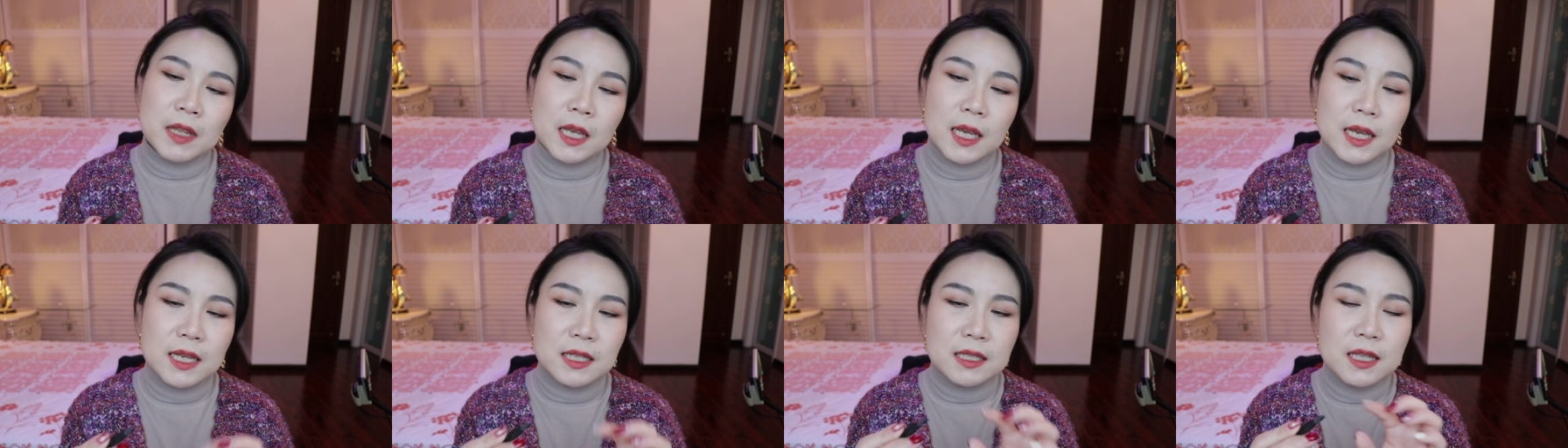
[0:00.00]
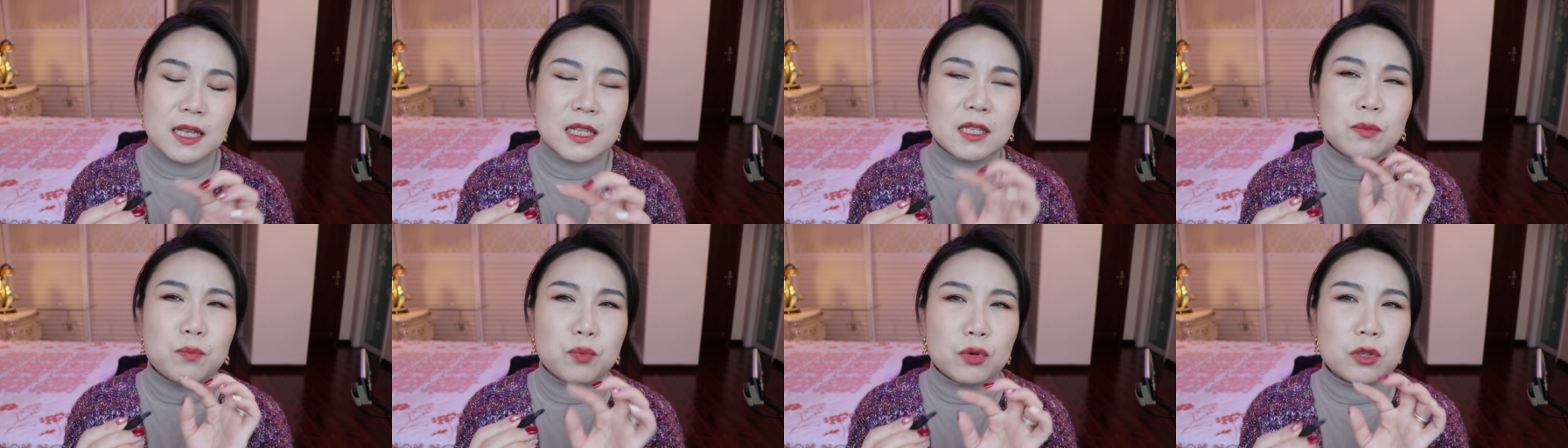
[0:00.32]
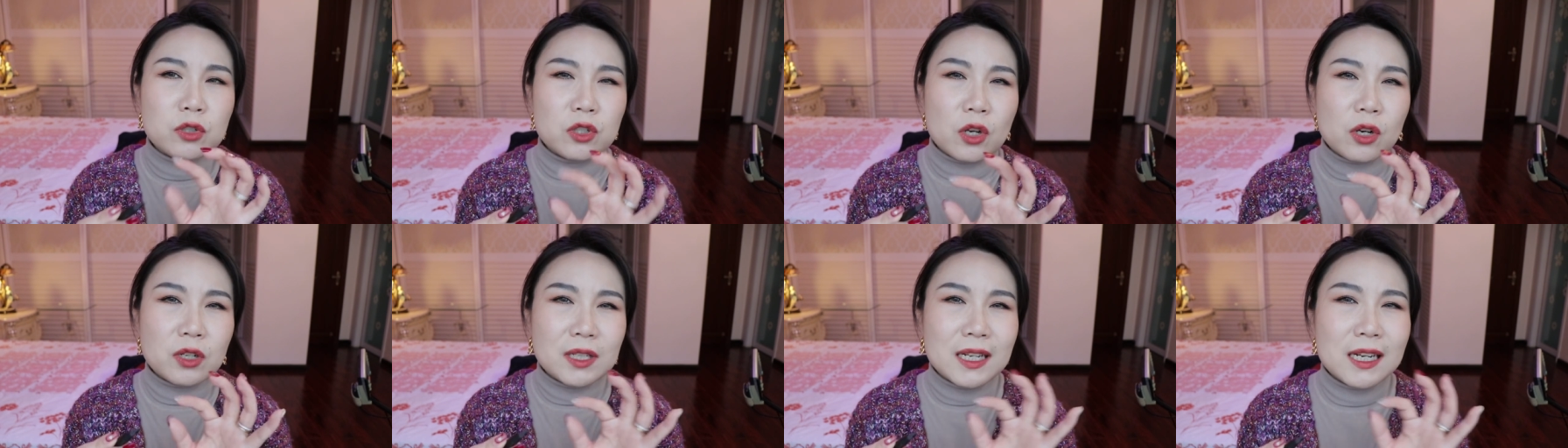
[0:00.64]
is this
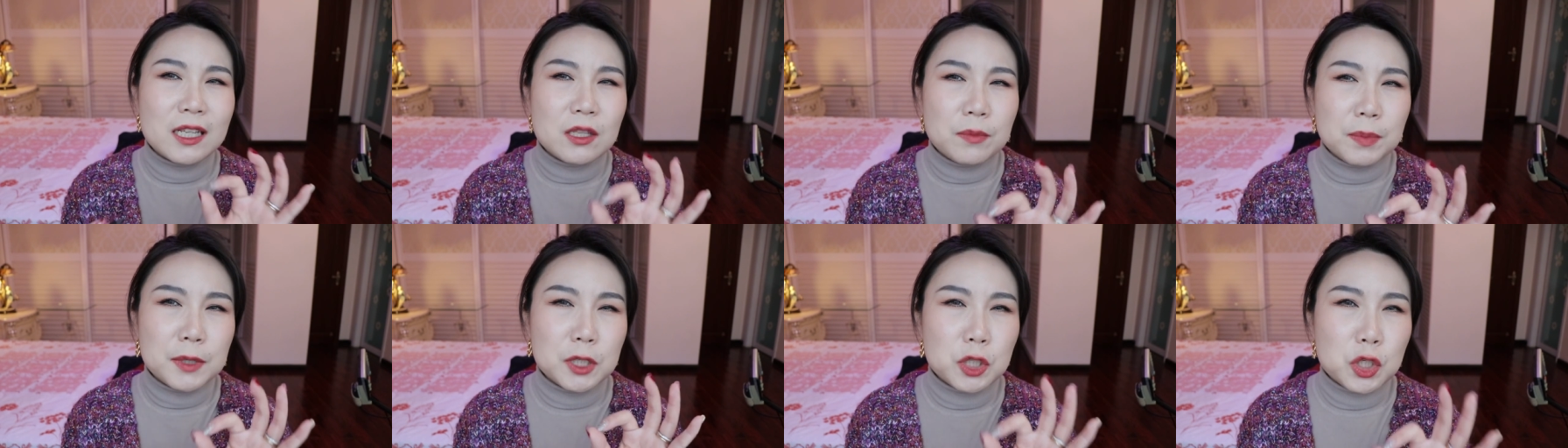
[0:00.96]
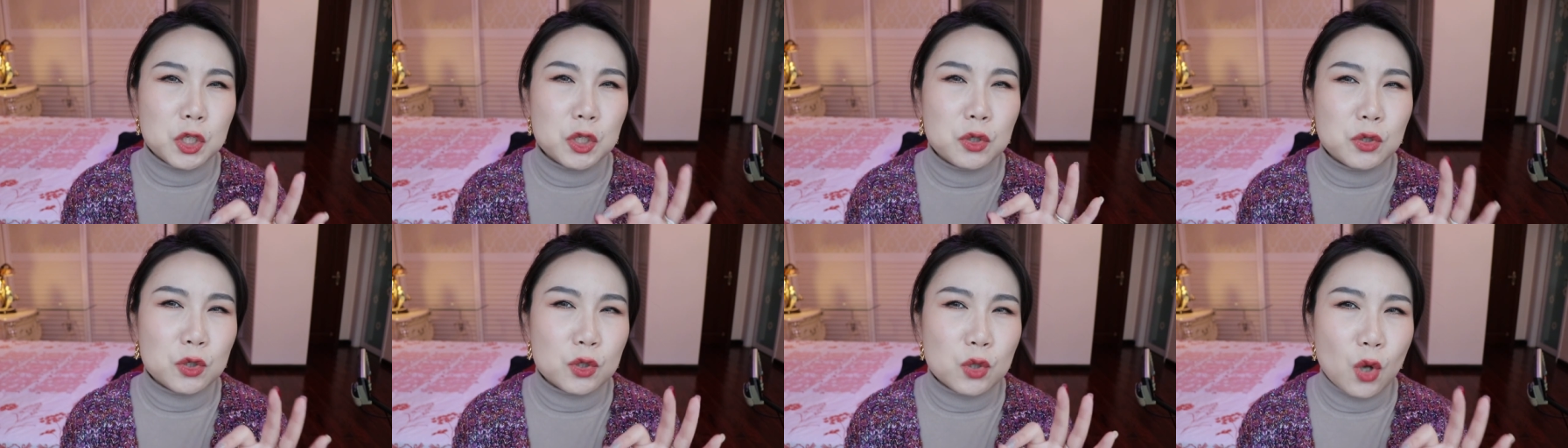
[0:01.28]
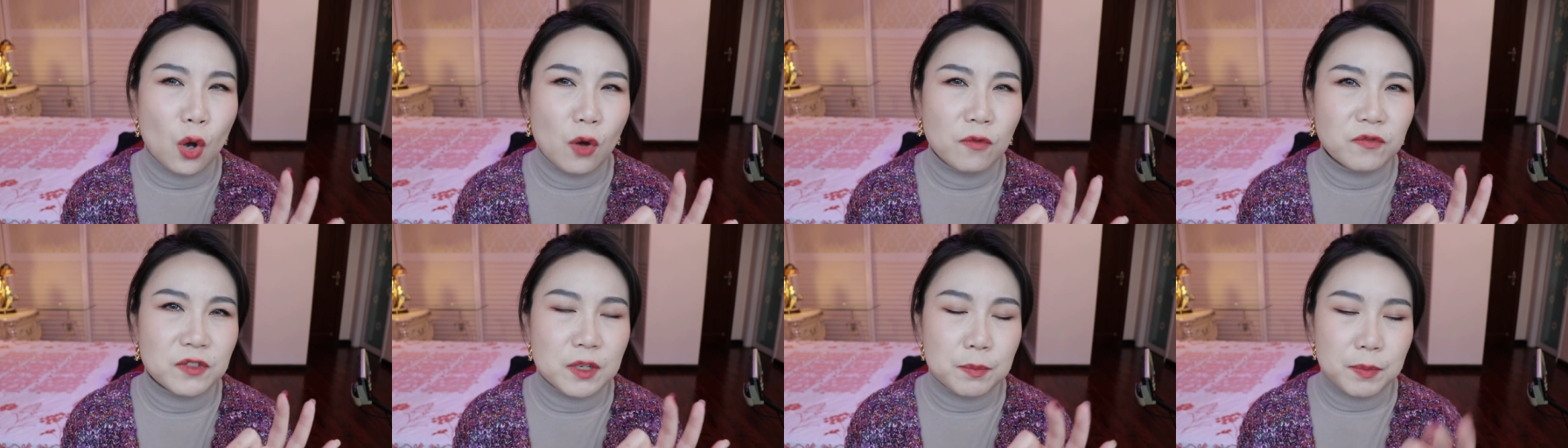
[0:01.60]
product a little bit too
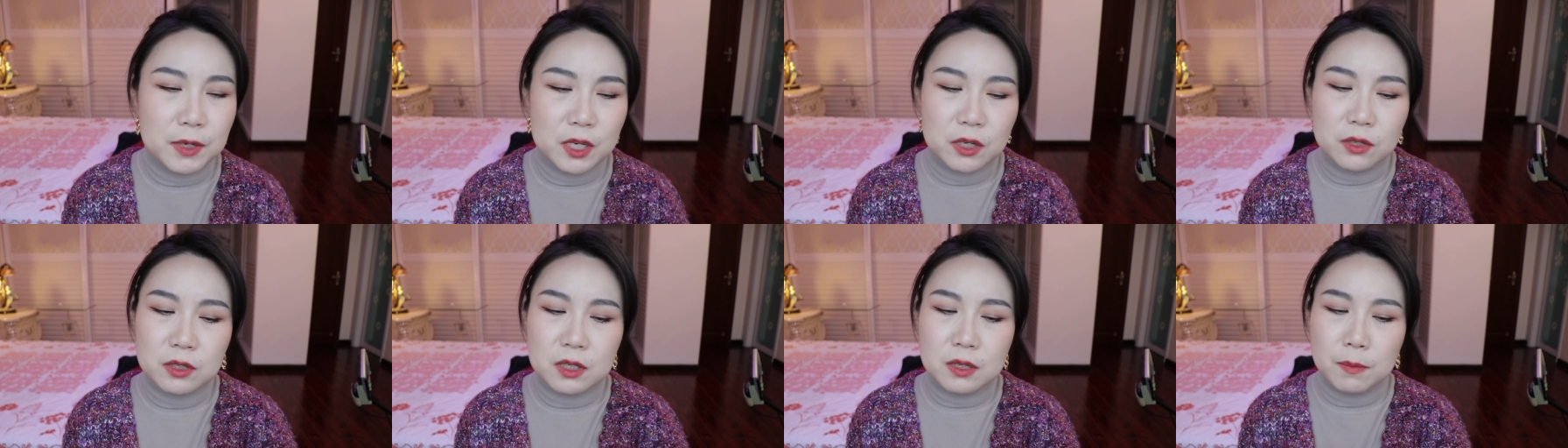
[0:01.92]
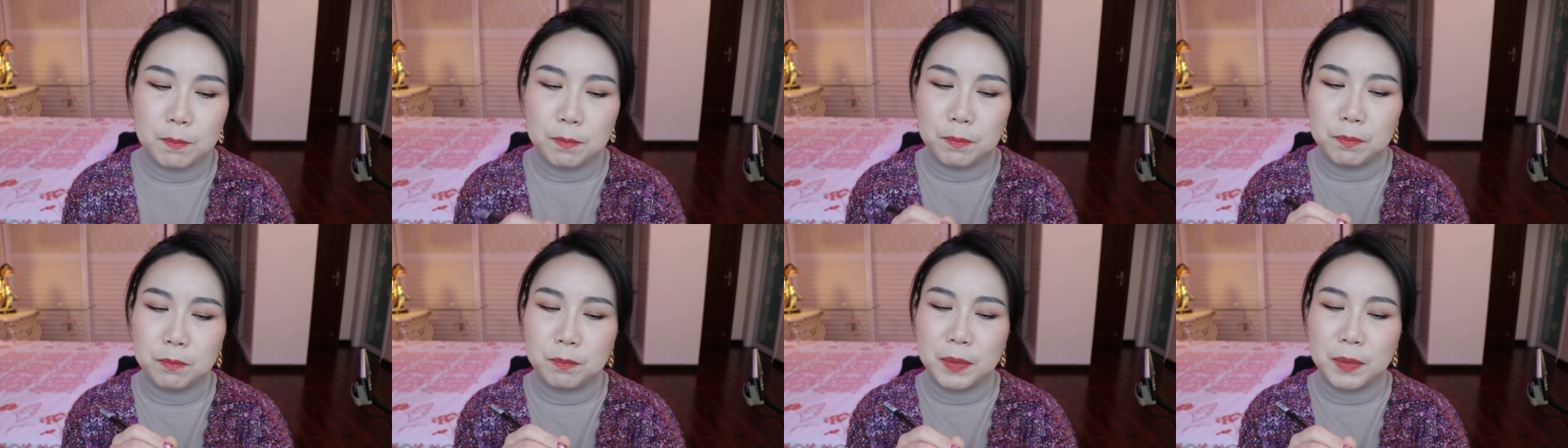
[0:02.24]
soft because the